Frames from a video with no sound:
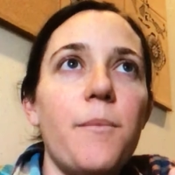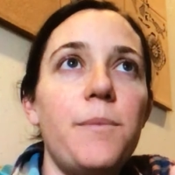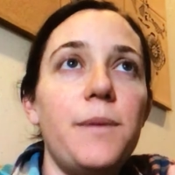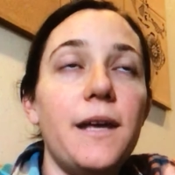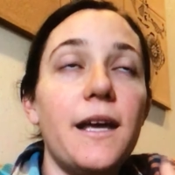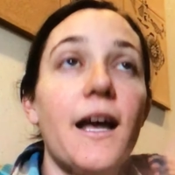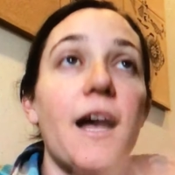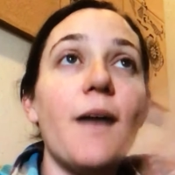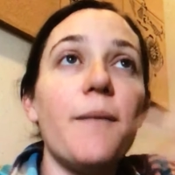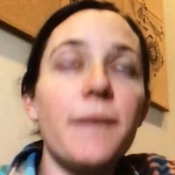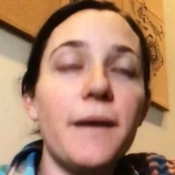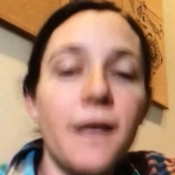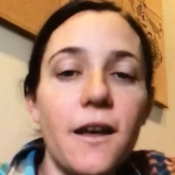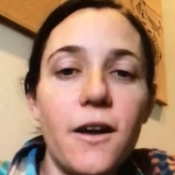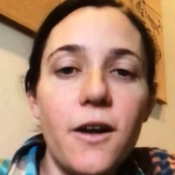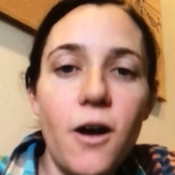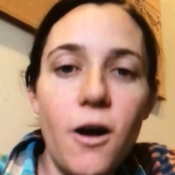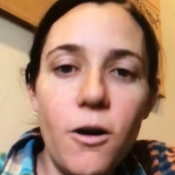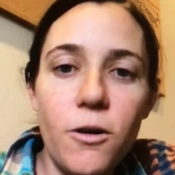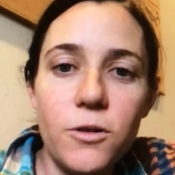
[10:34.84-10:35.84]
becoming
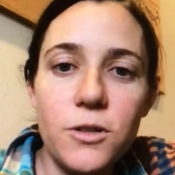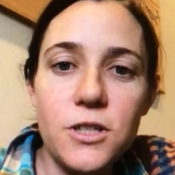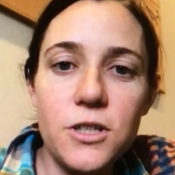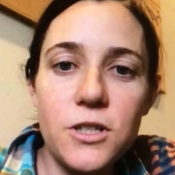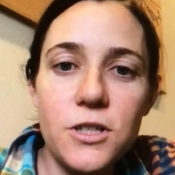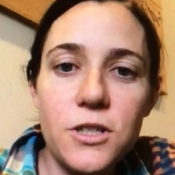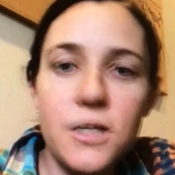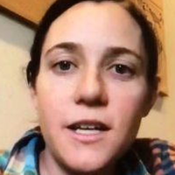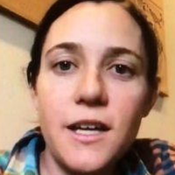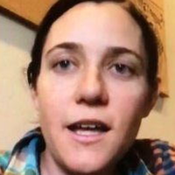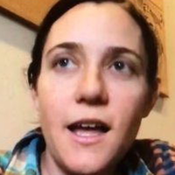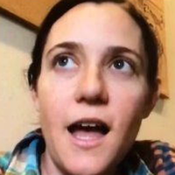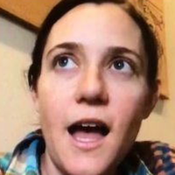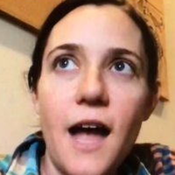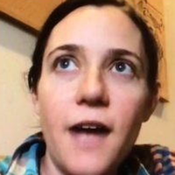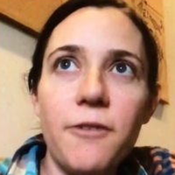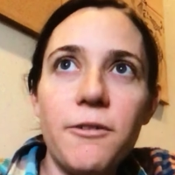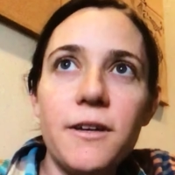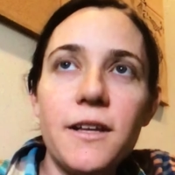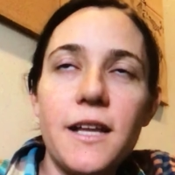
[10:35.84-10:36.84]
coach,
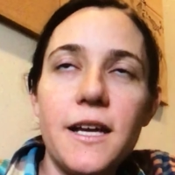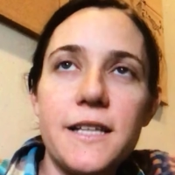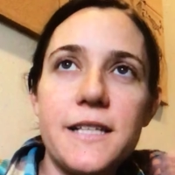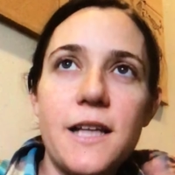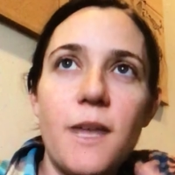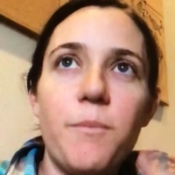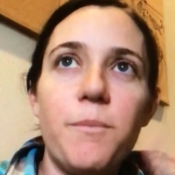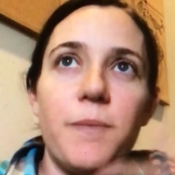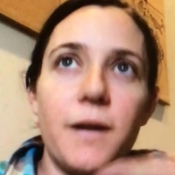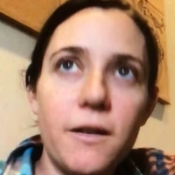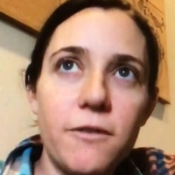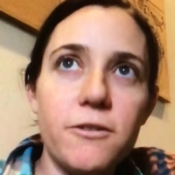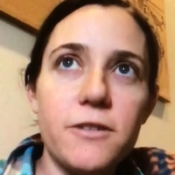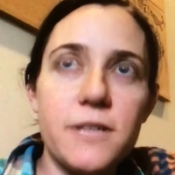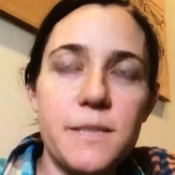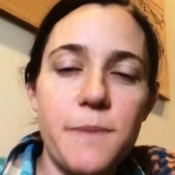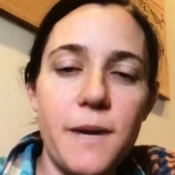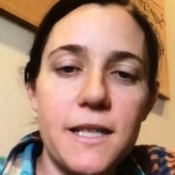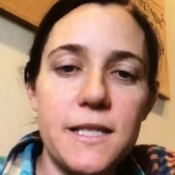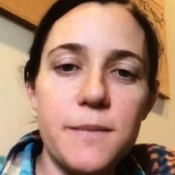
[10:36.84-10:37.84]
I realized how big
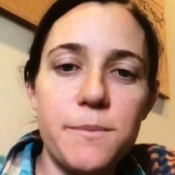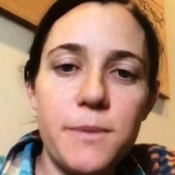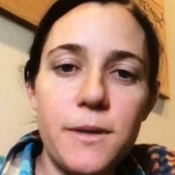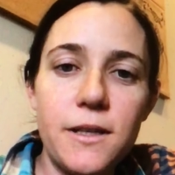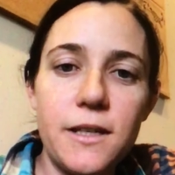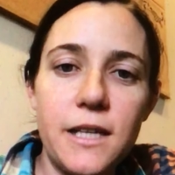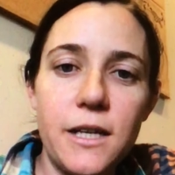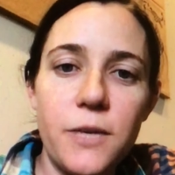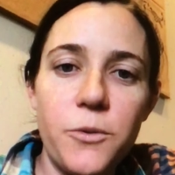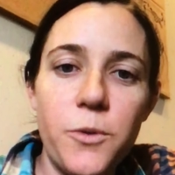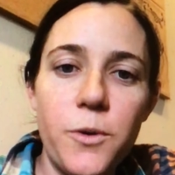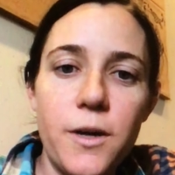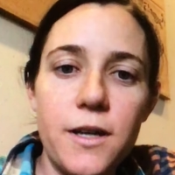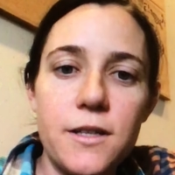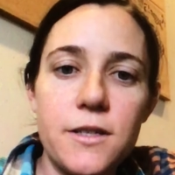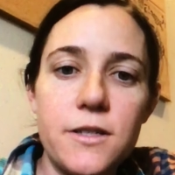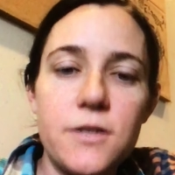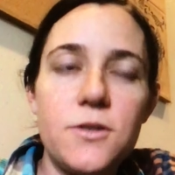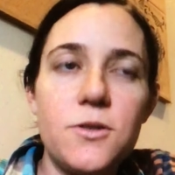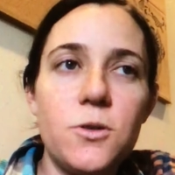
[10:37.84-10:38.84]
responsibility it
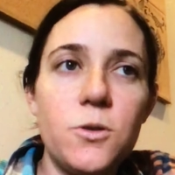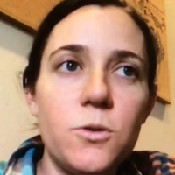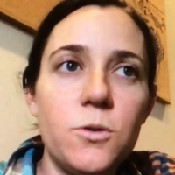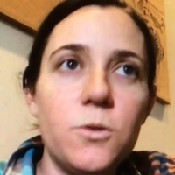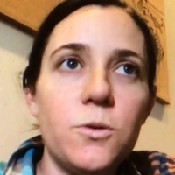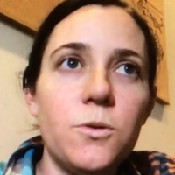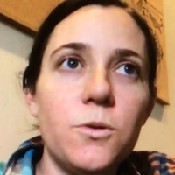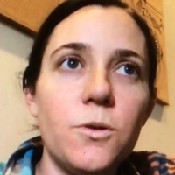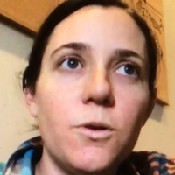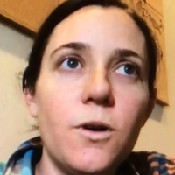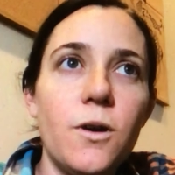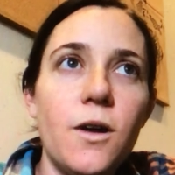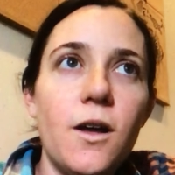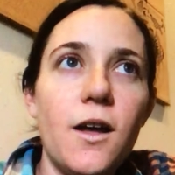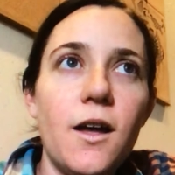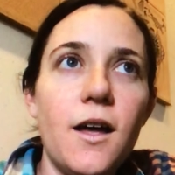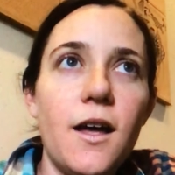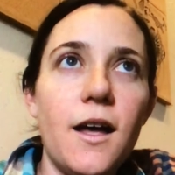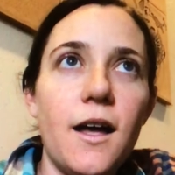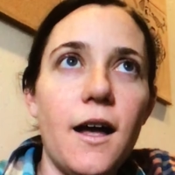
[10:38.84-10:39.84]
was to
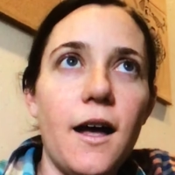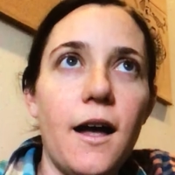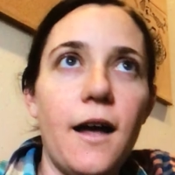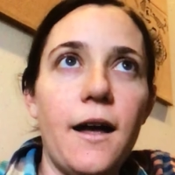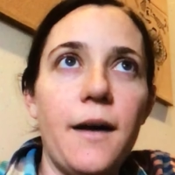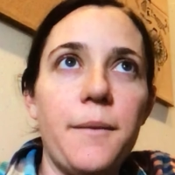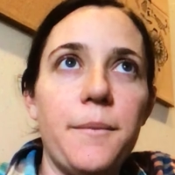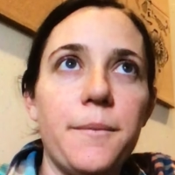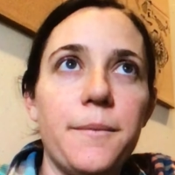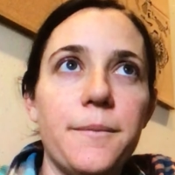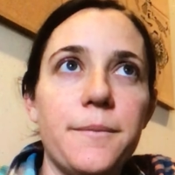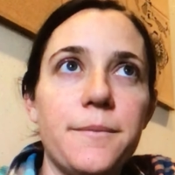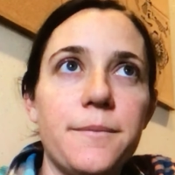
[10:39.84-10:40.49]
um,